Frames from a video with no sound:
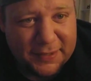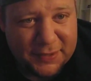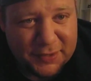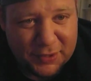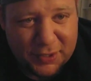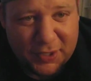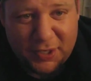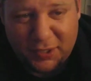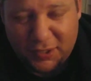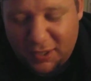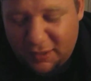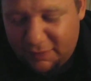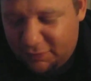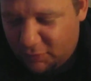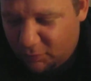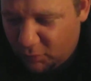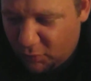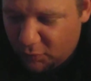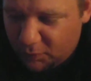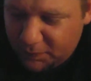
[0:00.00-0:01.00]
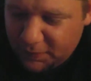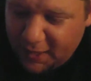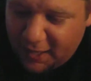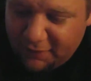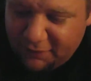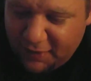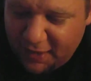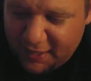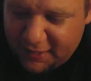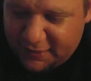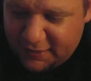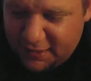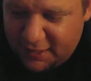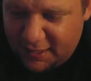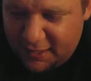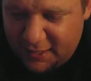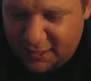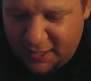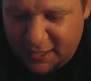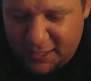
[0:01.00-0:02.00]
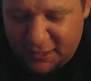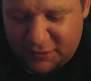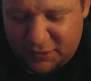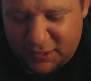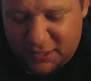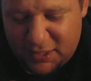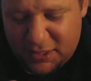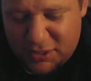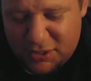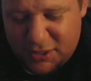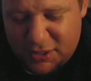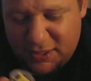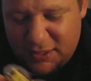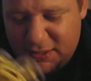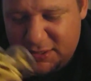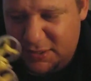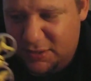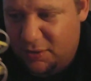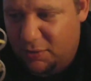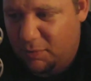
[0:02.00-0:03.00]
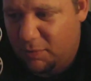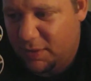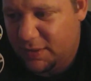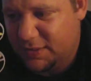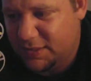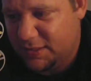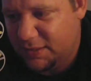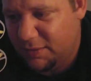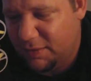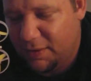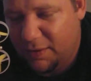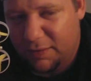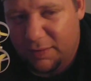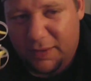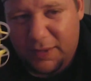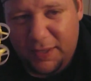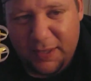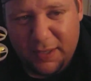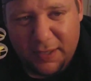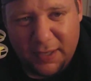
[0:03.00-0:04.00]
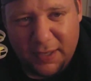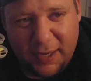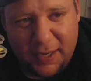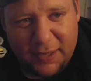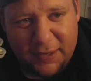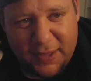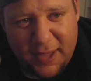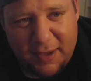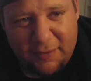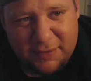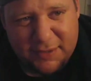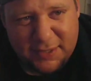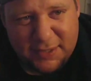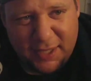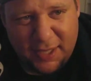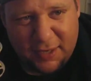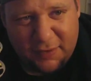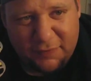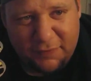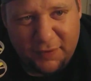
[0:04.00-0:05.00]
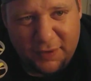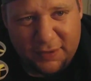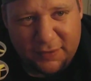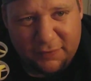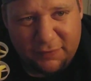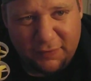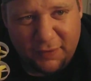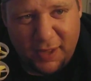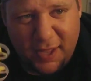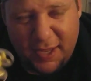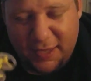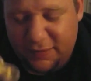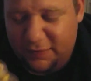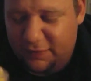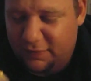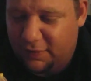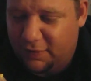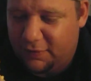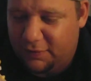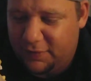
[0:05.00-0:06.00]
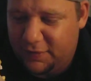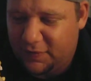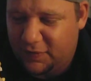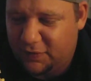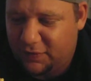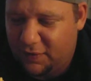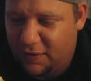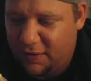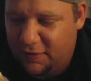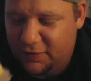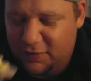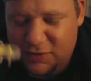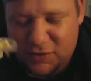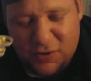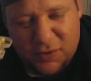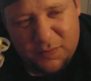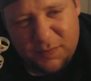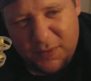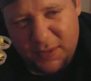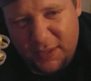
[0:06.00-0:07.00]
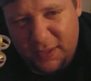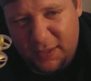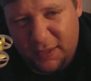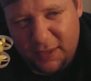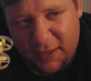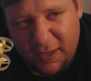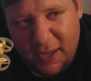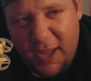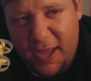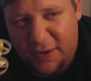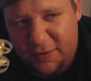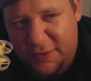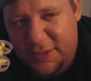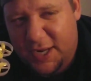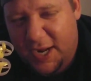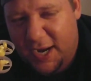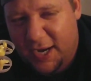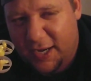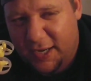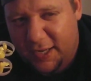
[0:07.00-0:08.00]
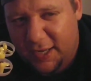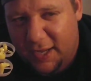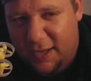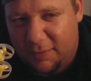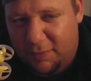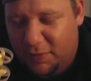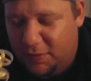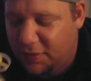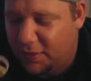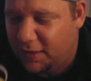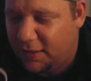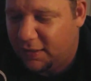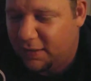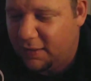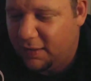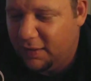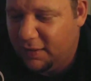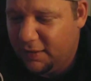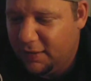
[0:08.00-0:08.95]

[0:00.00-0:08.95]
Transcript: You're going to love the Whoop. Yeah, I had the eSheen 010, and that was a lot of fun to fly. So this should be entertaining, I would think,